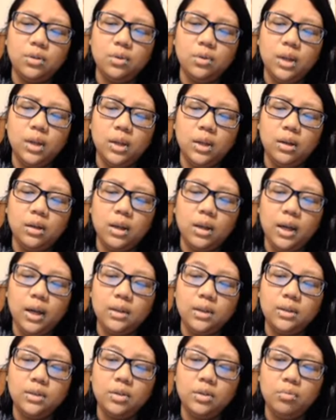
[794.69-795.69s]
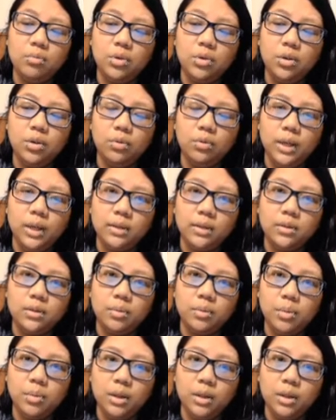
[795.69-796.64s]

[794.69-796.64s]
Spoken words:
like, as someone who likes to